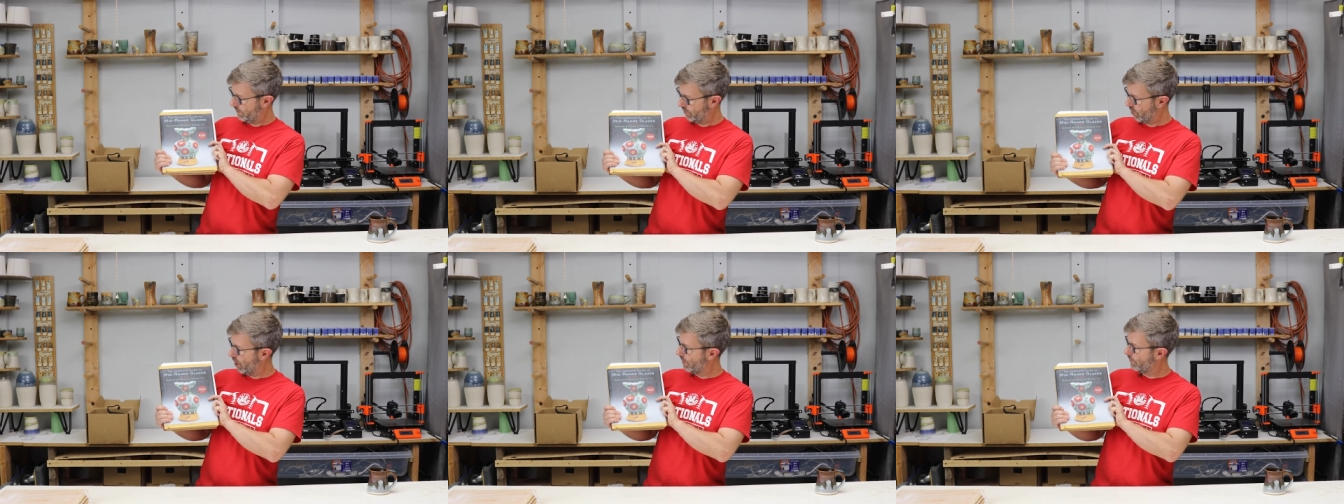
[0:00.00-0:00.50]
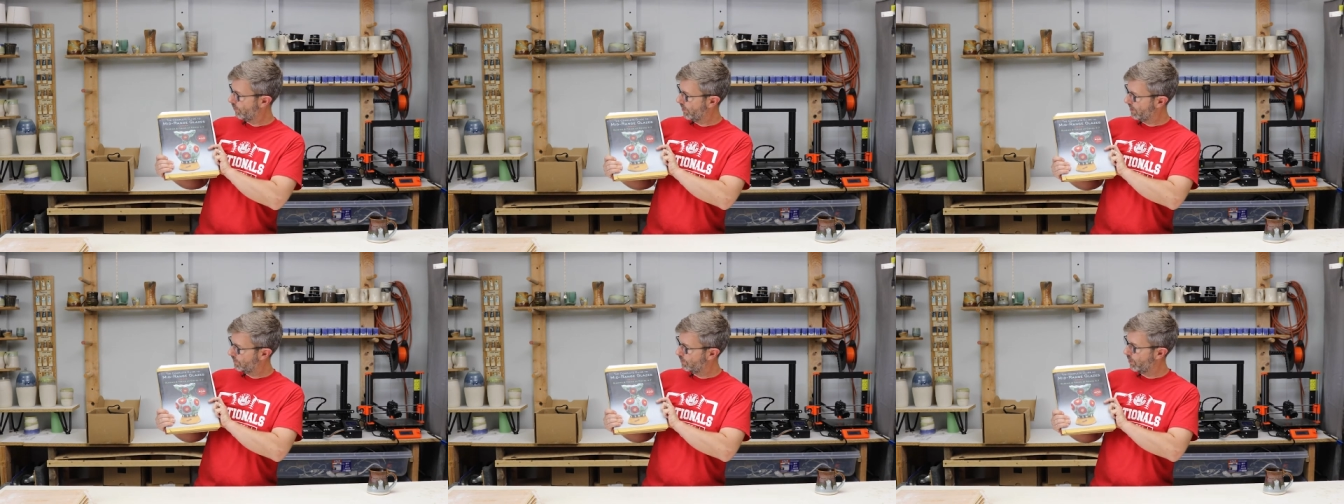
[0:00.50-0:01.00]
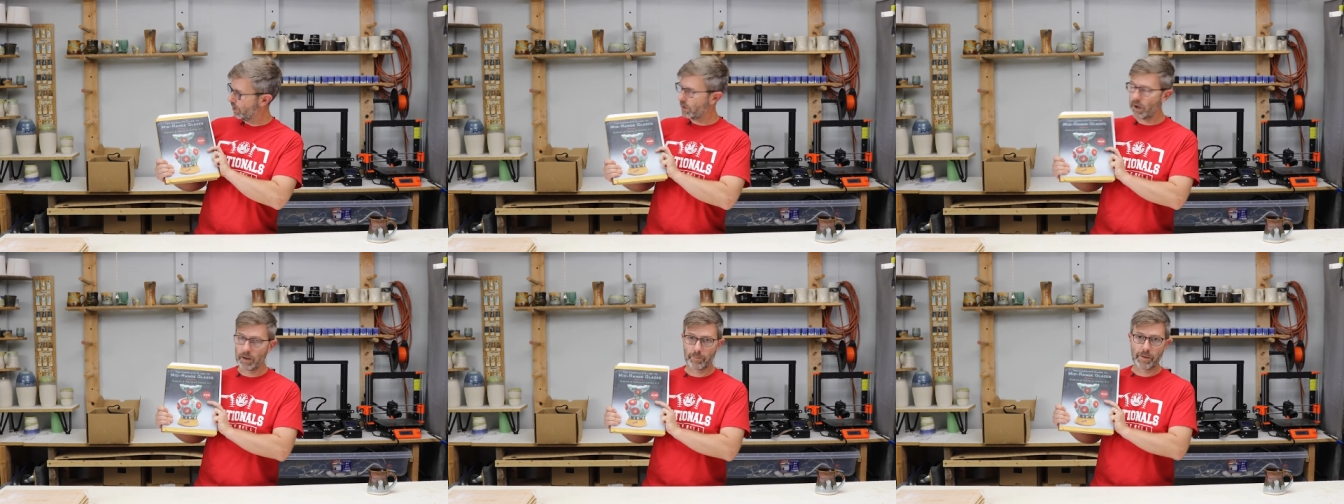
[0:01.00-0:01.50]
John Britt's
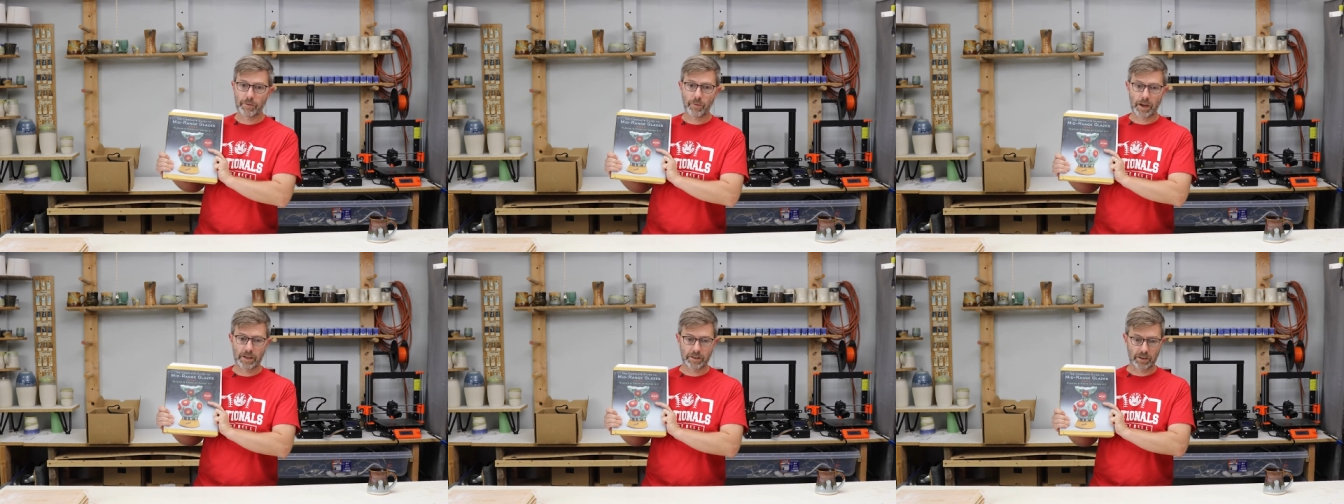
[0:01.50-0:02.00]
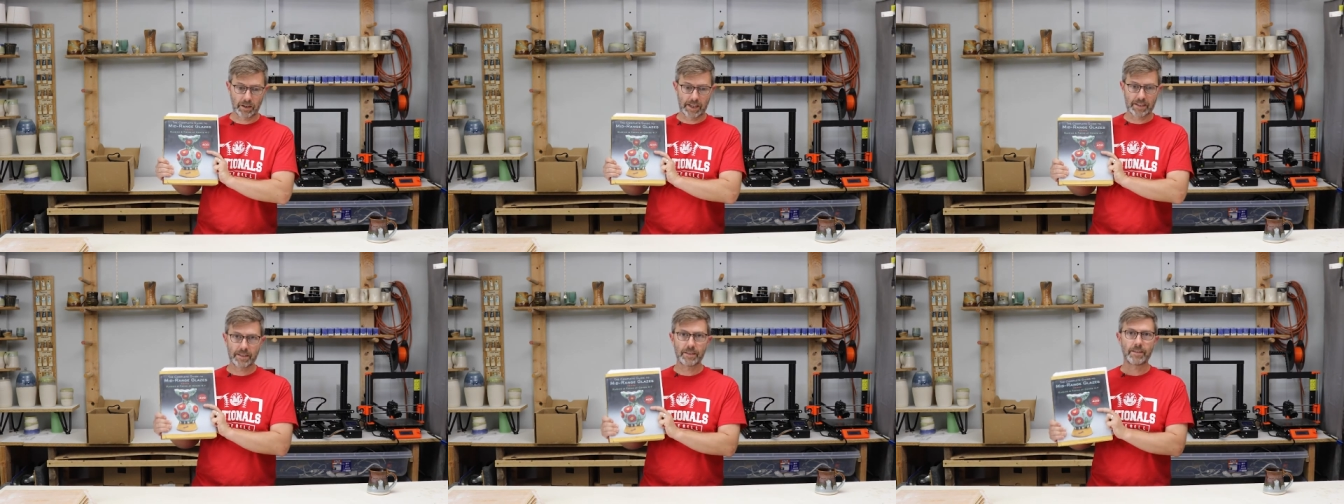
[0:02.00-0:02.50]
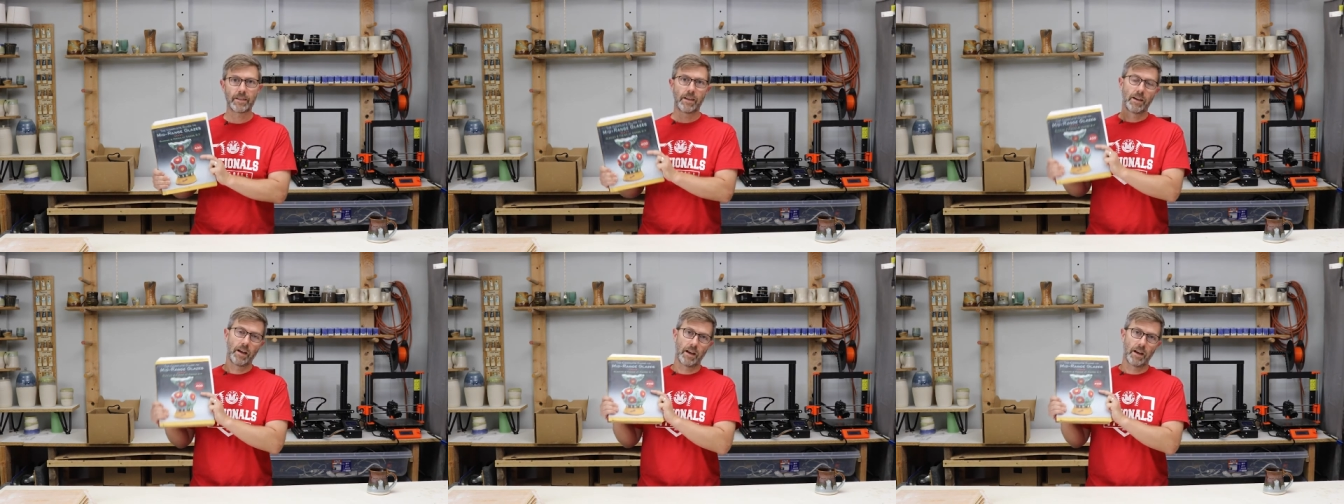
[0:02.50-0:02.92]
book on mid-range glazes,